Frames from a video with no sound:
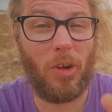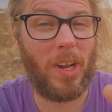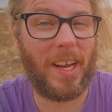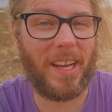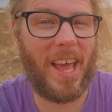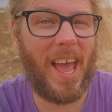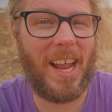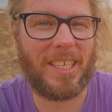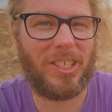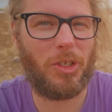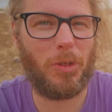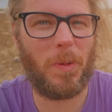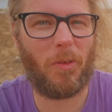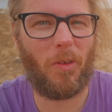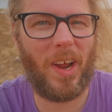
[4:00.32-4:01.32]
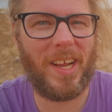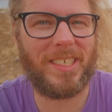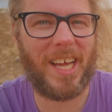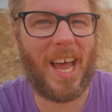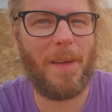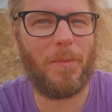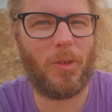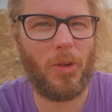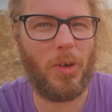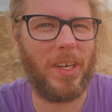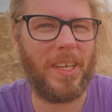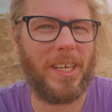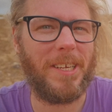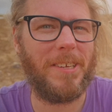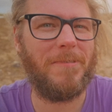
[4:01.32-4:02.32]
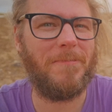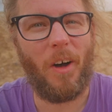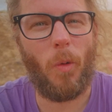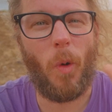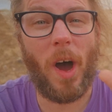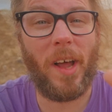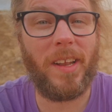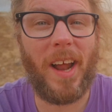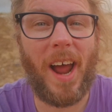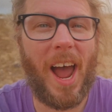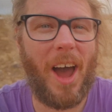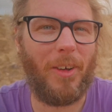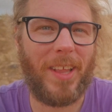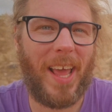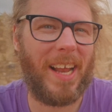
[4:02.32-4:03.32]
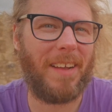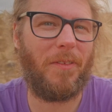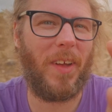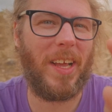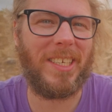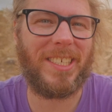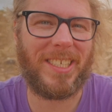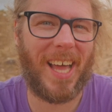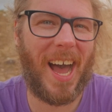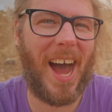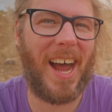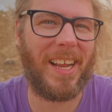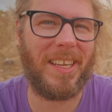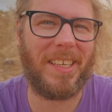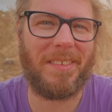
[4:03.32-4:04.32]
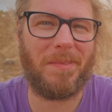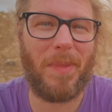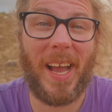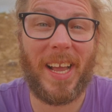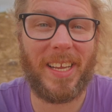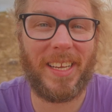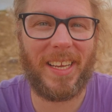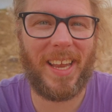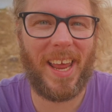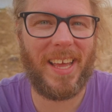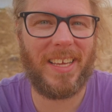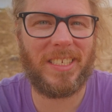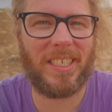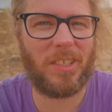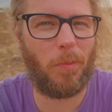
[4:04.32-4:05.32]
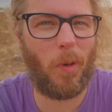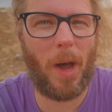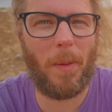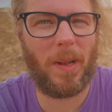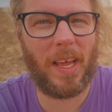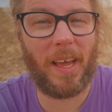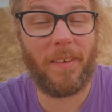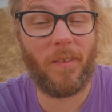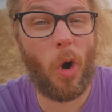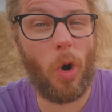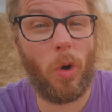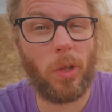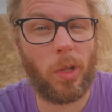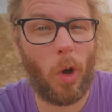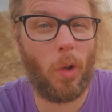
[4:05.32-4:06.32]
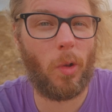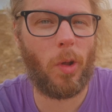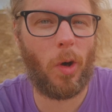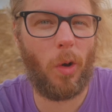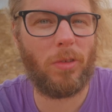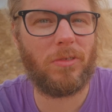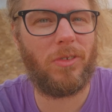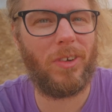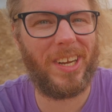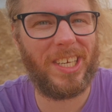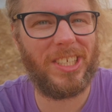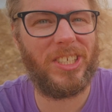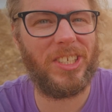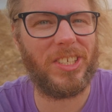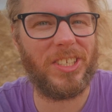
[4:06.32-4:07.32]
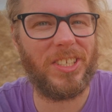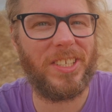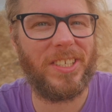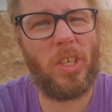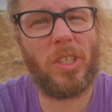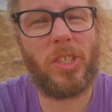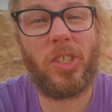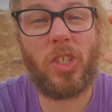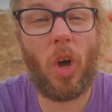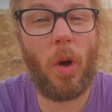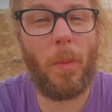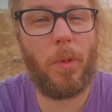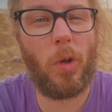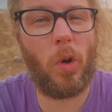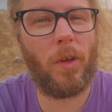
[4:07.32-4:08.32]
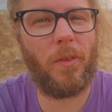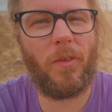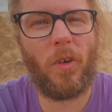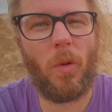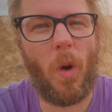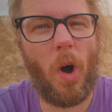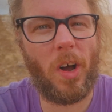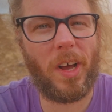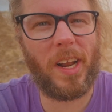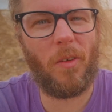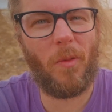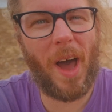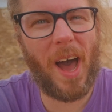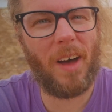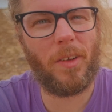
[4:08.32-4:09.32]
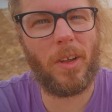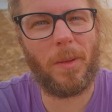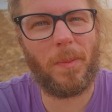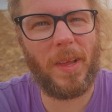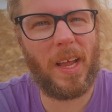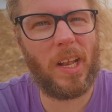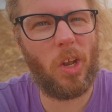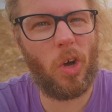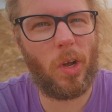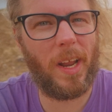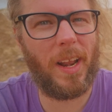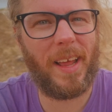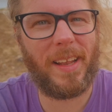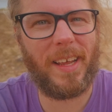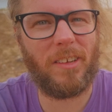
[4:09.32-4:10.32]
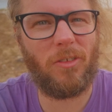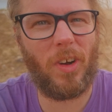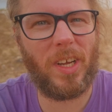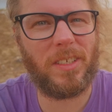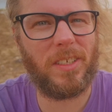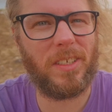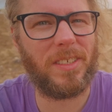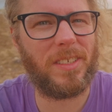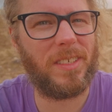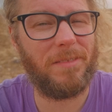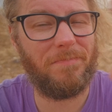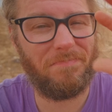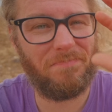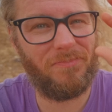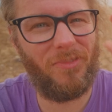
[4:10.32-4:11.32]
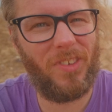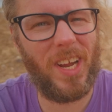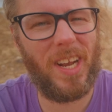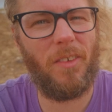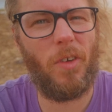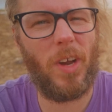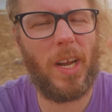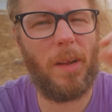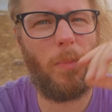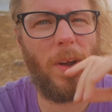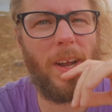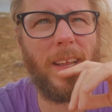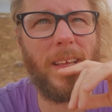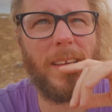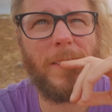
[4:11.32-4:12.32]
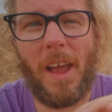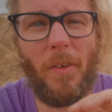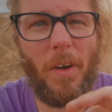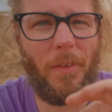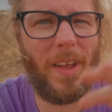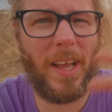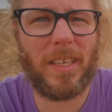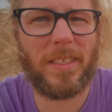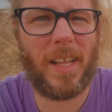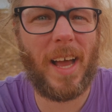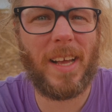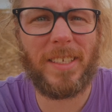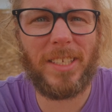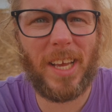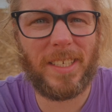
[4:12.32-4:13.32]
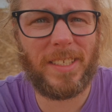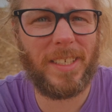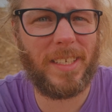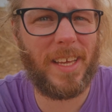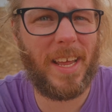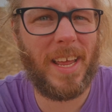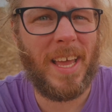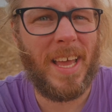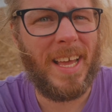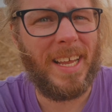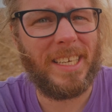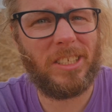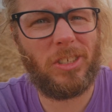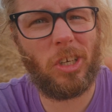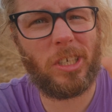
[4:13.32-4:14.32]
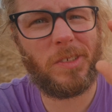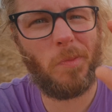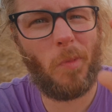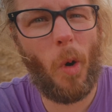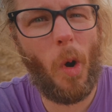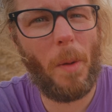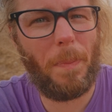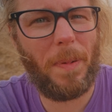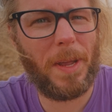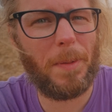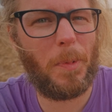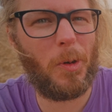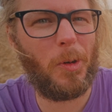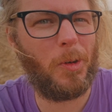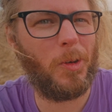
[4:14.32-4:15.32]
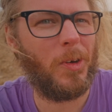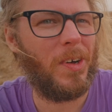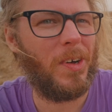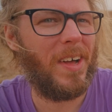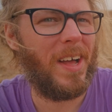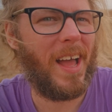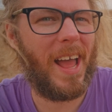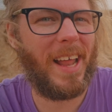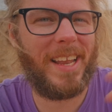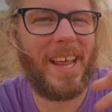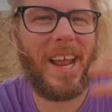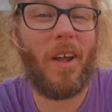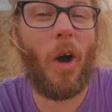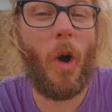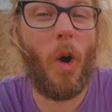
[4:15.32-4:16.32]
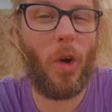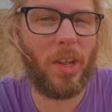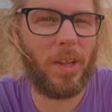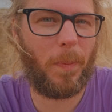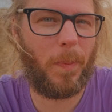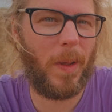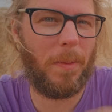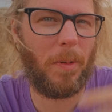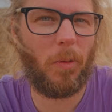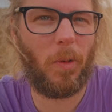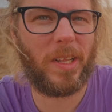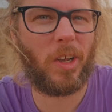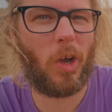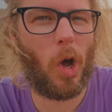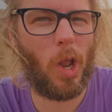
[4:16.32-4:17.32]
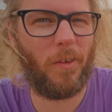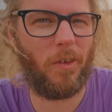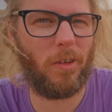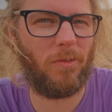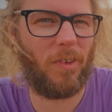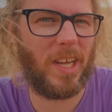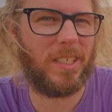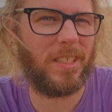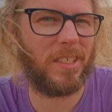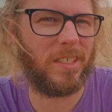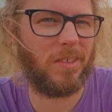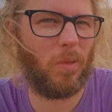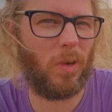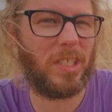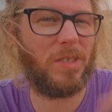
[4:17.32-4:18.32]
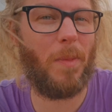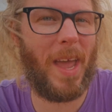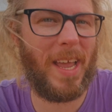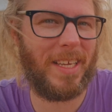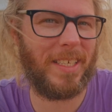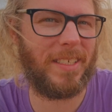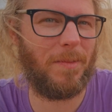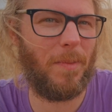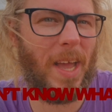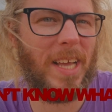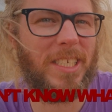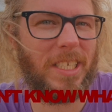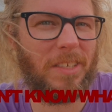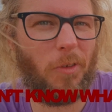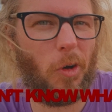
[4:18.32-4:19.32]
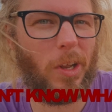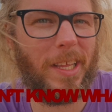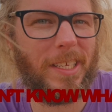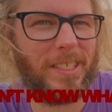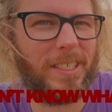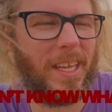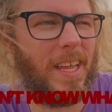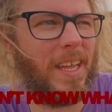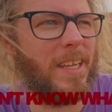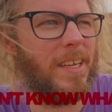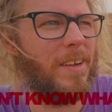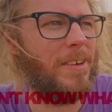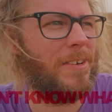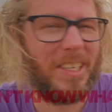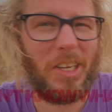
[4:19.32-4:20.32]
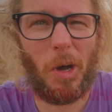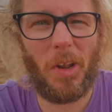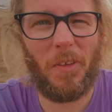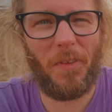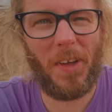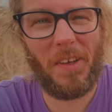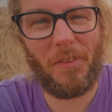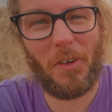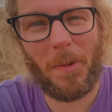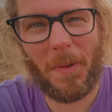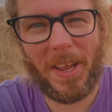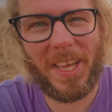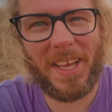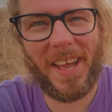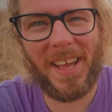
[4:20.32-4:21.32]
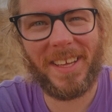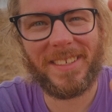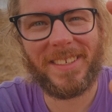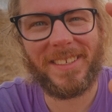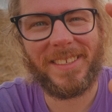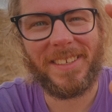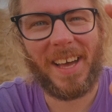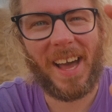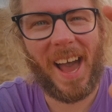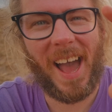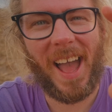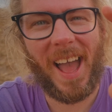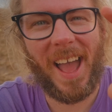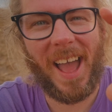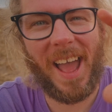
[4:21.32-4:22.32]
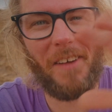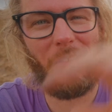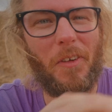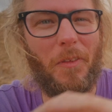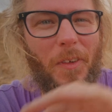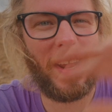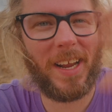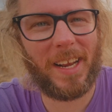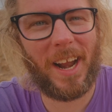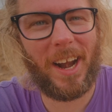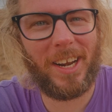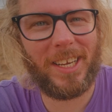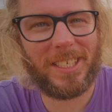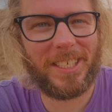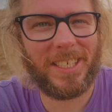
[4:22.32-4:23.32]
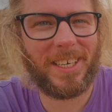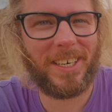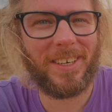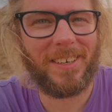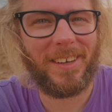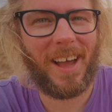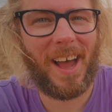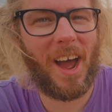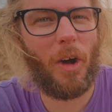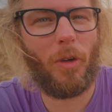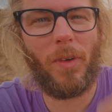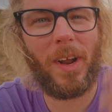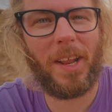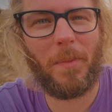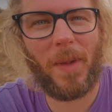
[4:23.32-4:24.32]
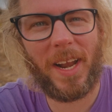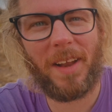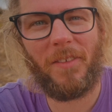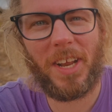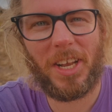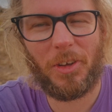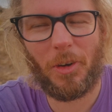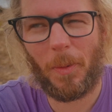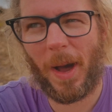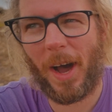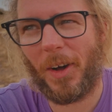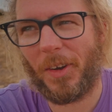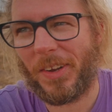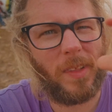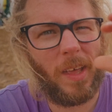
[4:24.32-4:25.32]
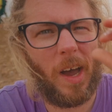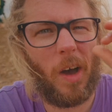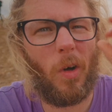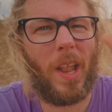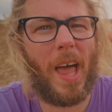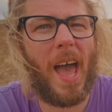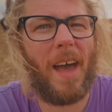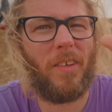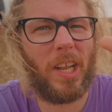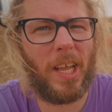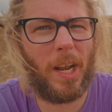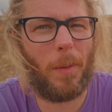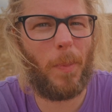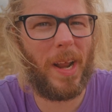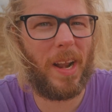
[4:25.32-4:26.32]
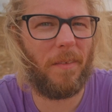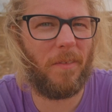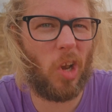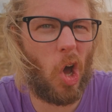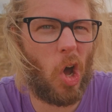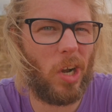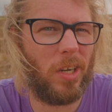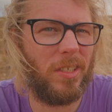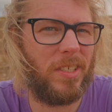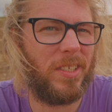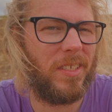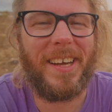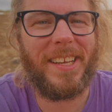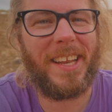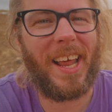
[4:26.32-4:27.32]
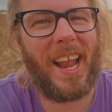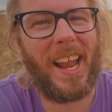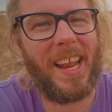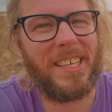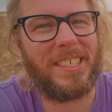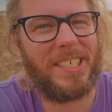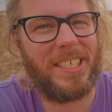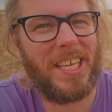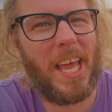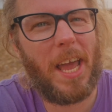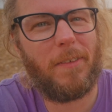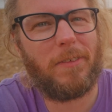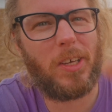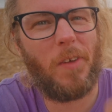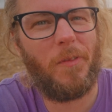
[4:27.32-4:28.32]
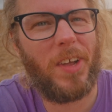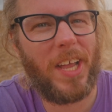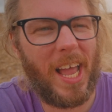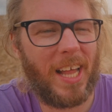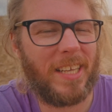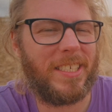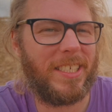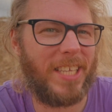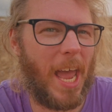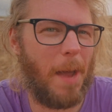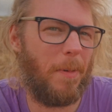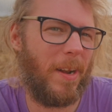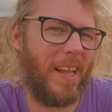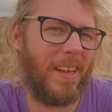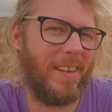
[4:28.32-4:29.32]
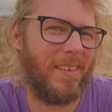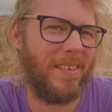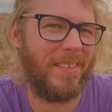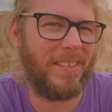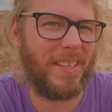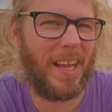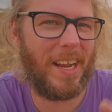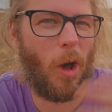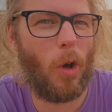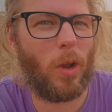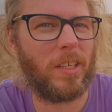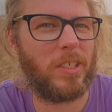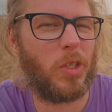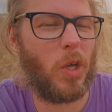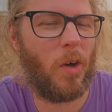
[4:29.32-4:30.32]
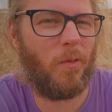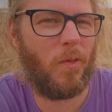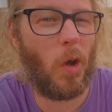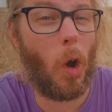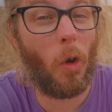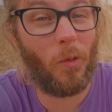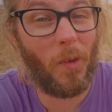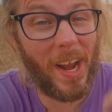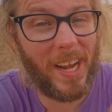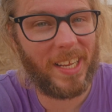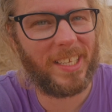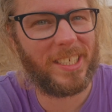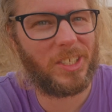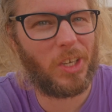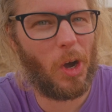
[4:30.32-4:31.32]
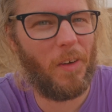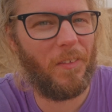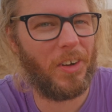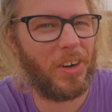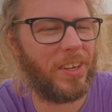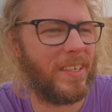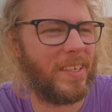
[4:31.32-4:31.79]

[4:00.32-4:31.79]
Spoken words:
like they had a super great time doing it. I wonder how that thing started back in the days. It's probably an old tradition. Just so beautiful walking around out there looking at their dresses. Really, really pretty. Everything is like yesterday. It's just more people, and then all the people with the colorful dresses, which makes it for this day. The only thing for me is everything there is here, I already made a video about. I will have a little bit of lunch, and then let's see if something else is happening than all the stuff we already discovered.